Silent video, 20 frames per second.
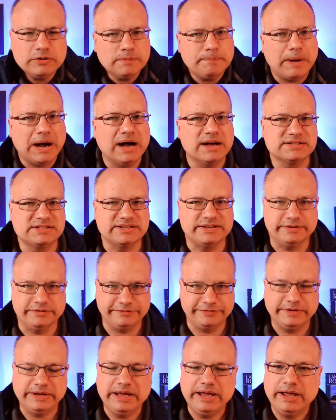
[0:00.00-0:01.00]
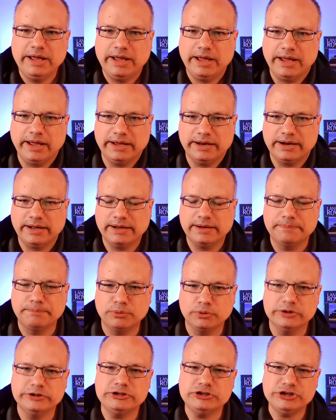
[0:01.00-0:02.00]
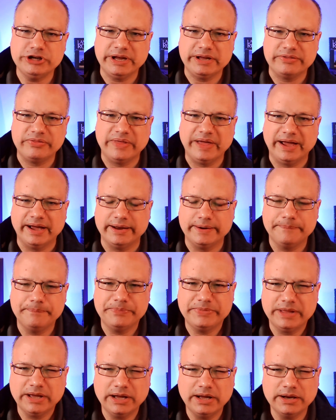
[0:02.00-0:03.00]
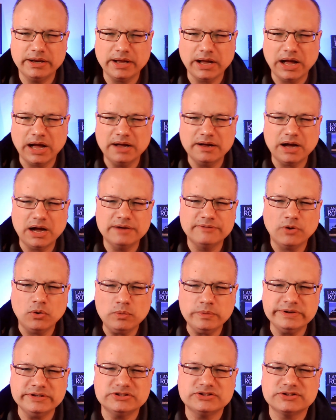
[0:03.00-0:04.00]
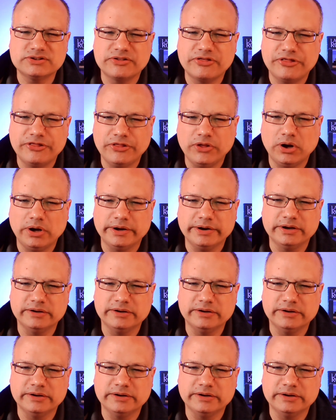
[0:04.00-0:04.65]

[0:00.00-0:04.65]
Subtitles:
positive, and I appreciate that. I've always thought